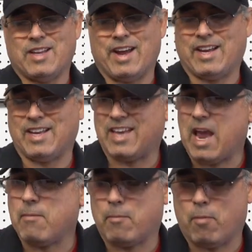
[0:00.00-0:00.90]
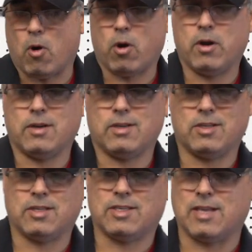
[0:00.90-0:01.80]
like it came apart,
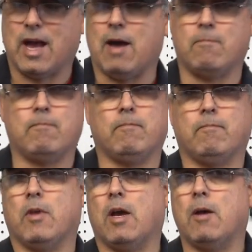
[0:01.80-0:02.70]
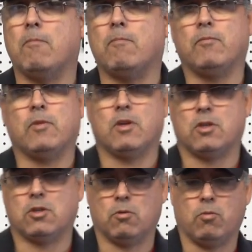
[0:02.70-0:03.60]
just stop,
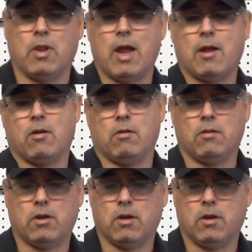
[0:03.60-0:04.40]
because you're likely,